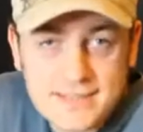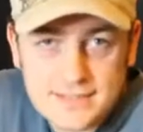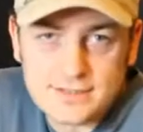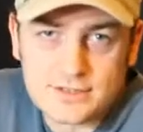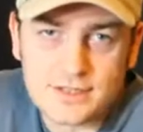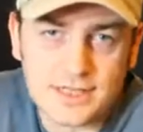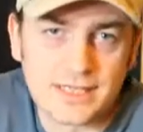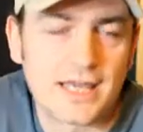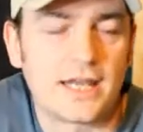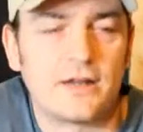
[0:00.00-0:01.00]
as it's going to
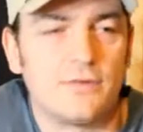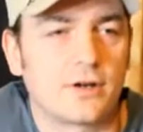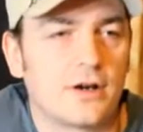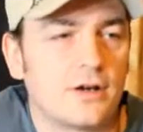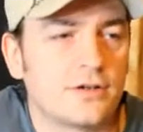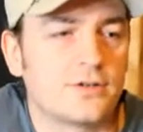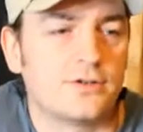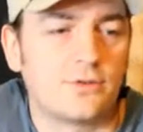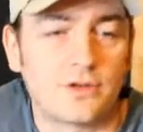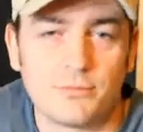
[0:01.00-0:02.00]
get in regards
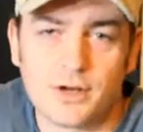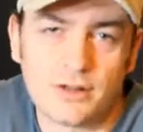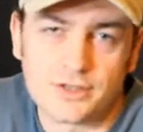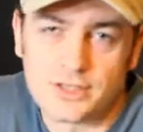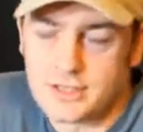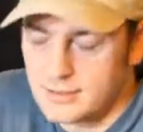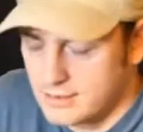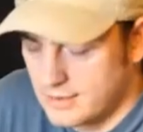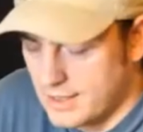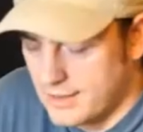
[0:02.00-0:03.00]
to terminology.
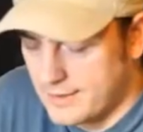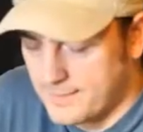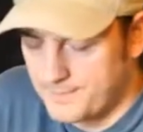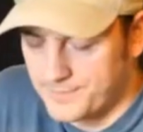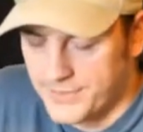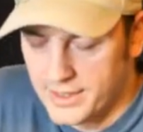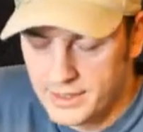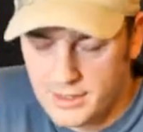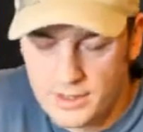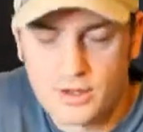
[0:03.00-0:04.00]

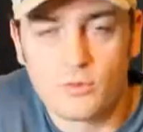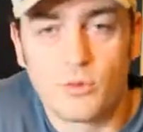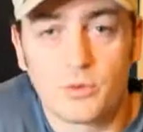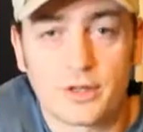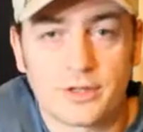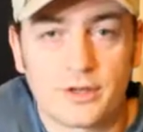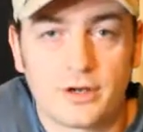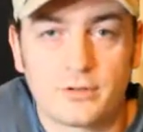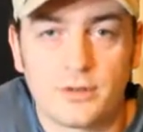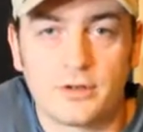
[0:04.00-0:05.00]
What we're going to
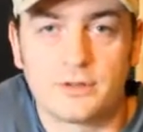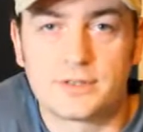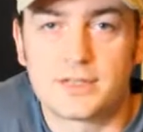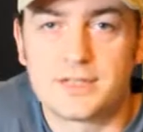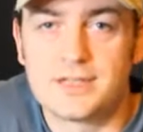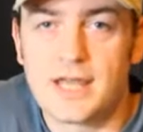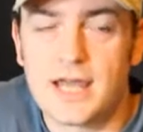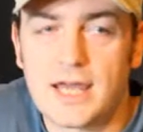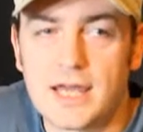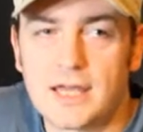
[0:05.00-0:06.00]
talk about
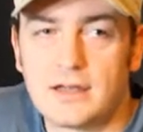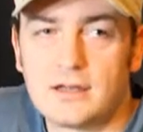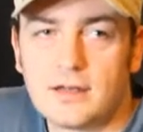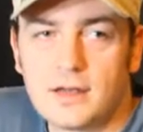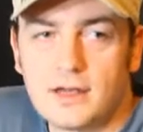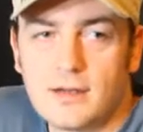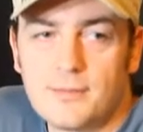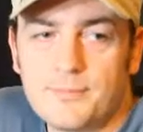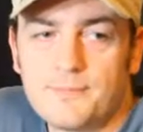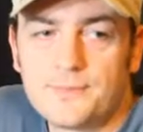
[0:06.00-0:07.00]
today,
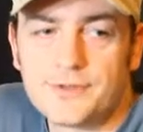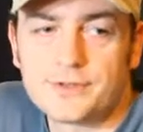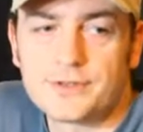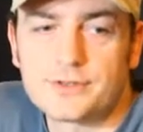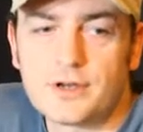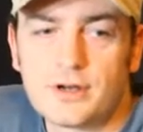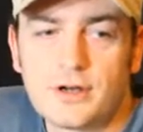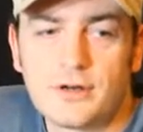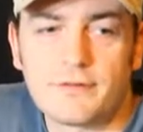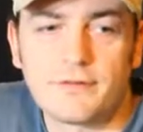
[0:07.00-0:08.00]
just to start
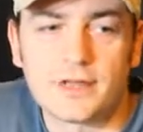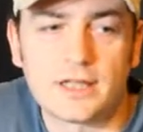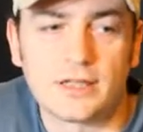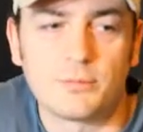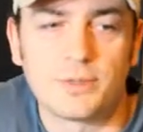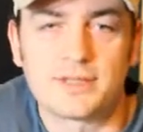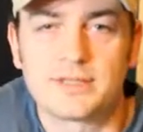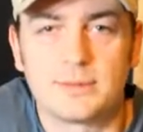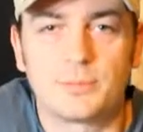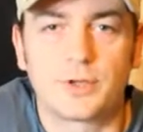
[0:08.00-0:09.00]
off a little bit
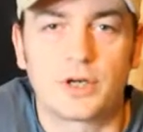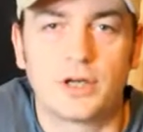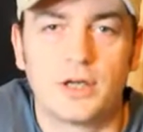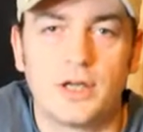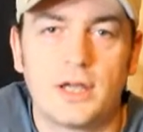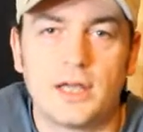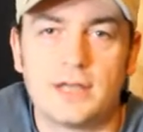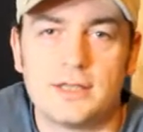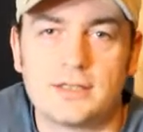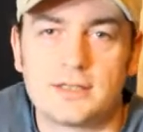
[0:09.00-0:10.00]
simpler,
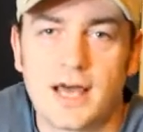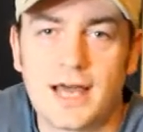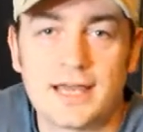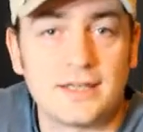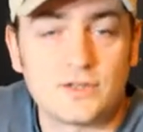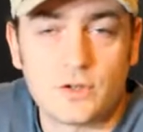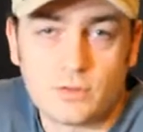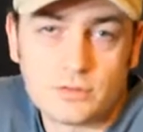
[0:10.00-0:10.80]
is ISO.